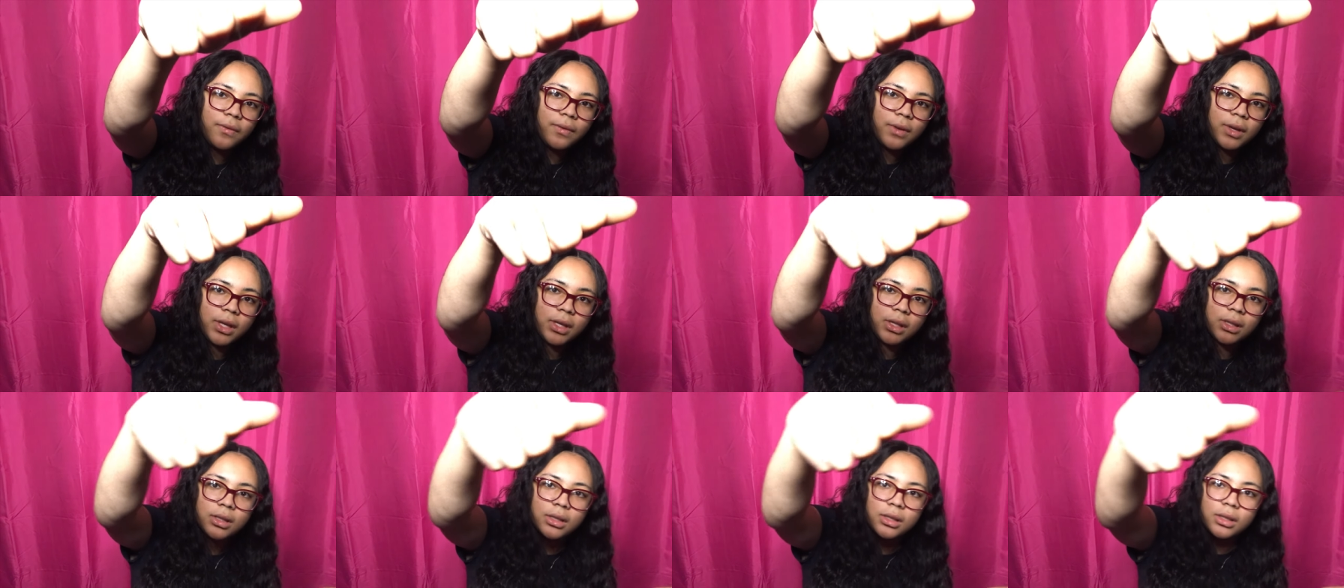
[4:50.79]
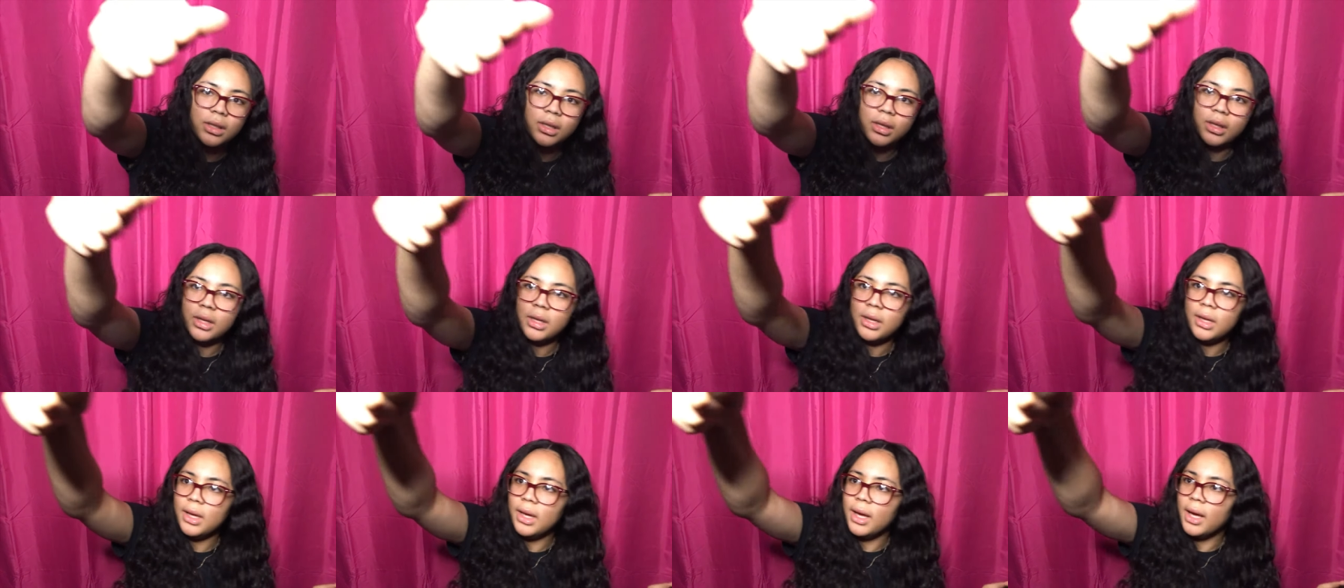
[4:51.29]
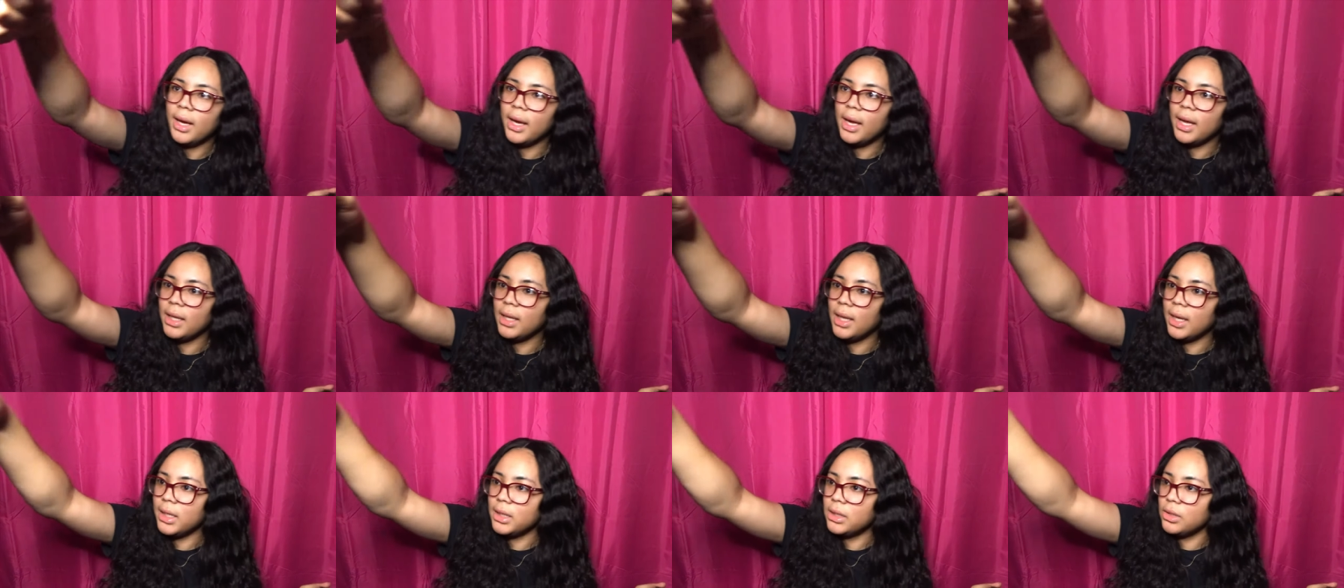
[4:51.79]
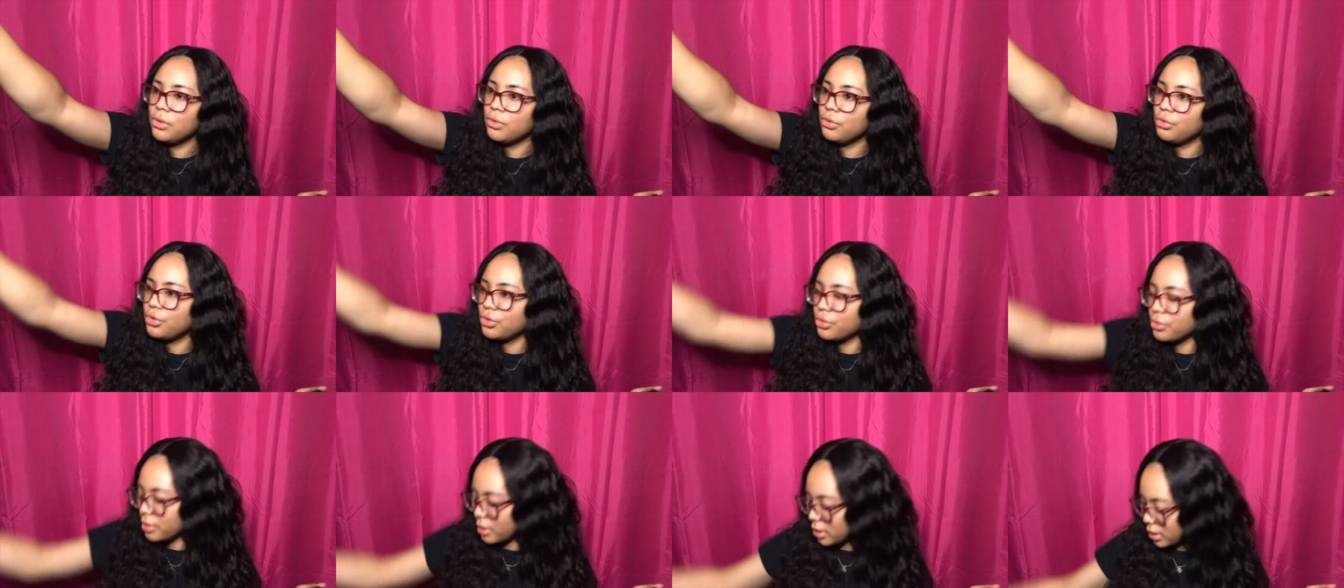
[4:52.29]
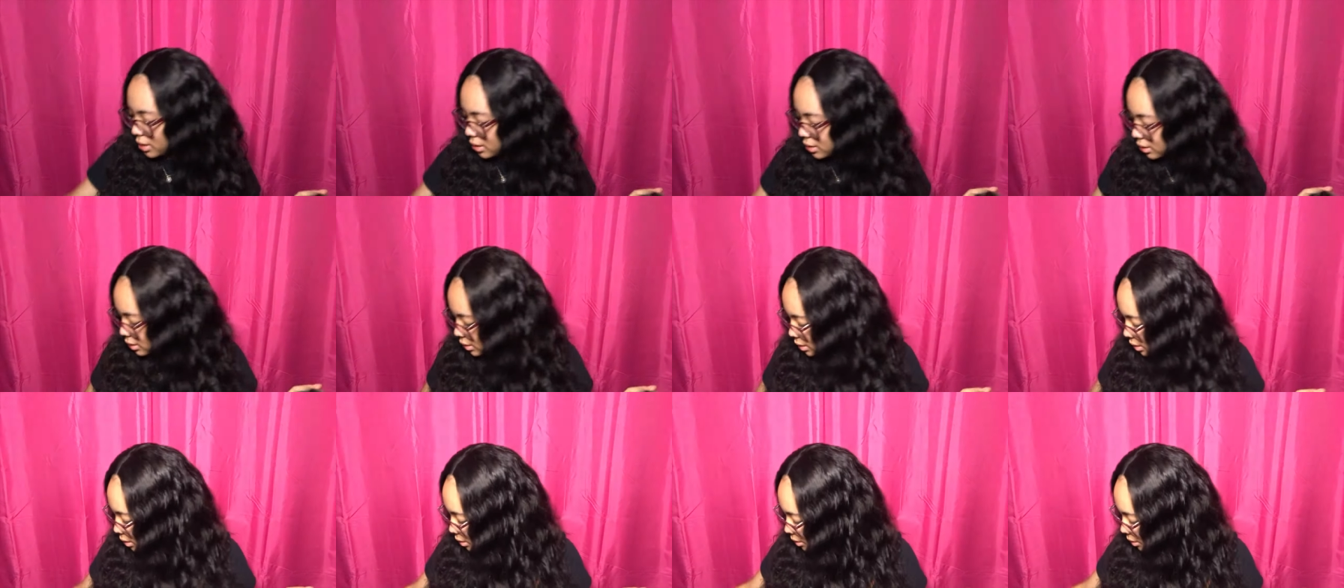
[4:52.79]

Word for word: face I got like two strands